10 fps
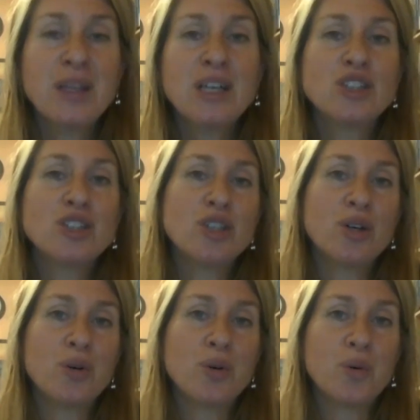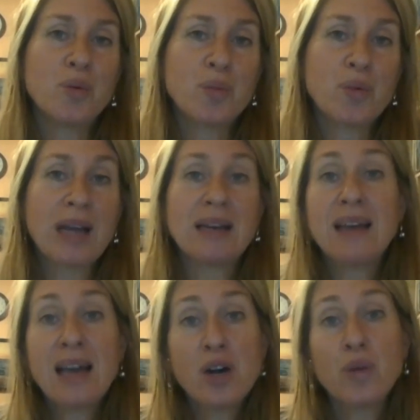So, right
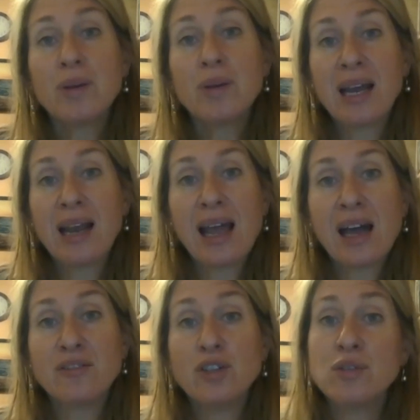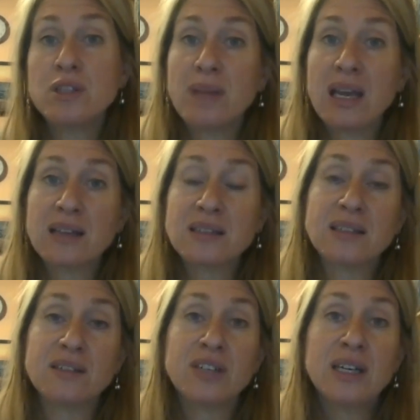now, we might have new demands
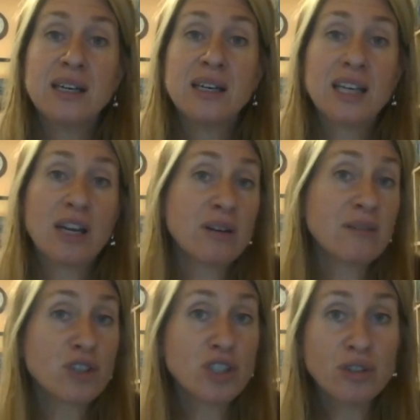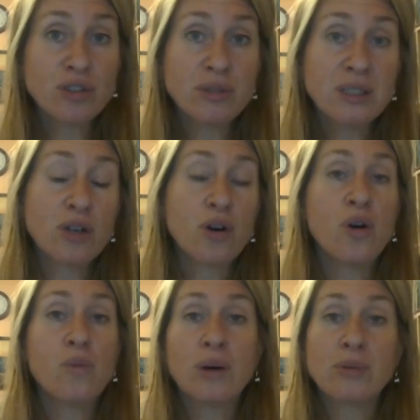of caring for children at
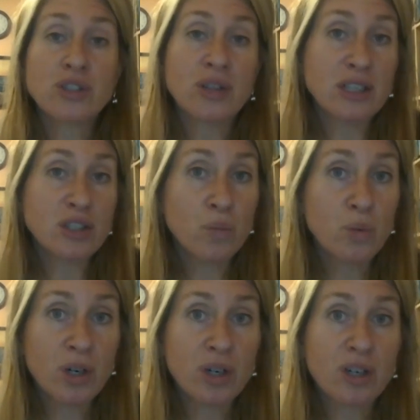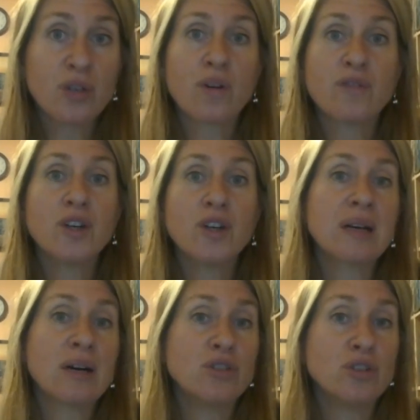home while we're trying to work, or figuring
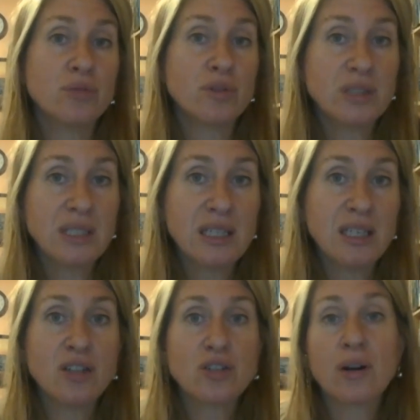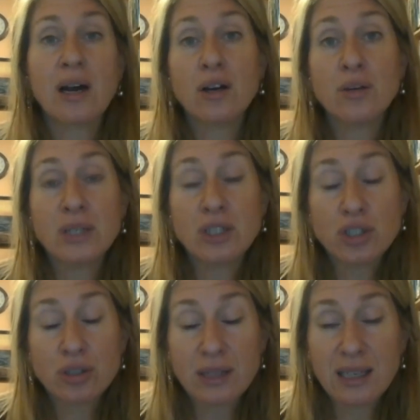out new routines, or how do we
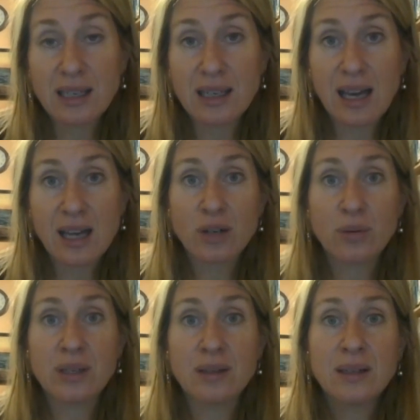ensure getting adequate